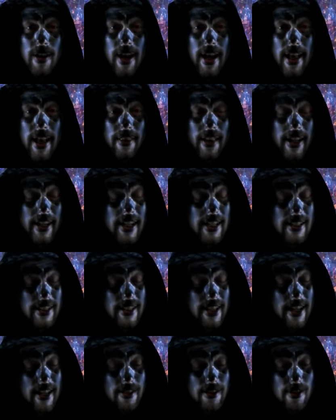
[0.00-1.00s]
And like I
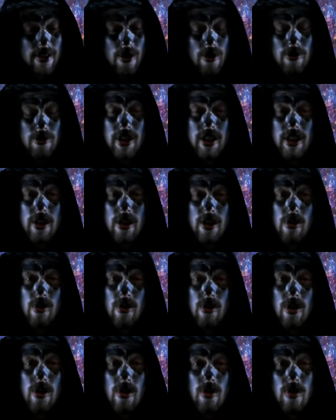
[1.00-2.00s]
said, go see
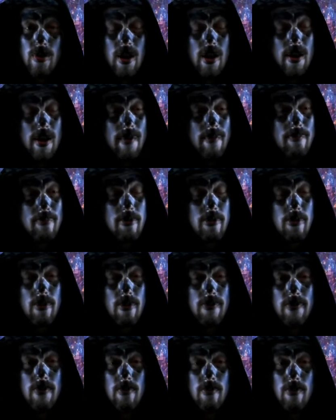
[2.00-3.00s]
Coco,
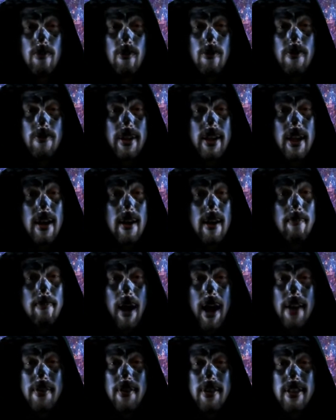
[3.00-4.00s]
beautiful movie,
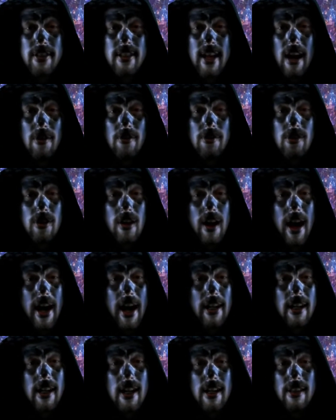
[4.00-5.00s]
buy the soundtrack.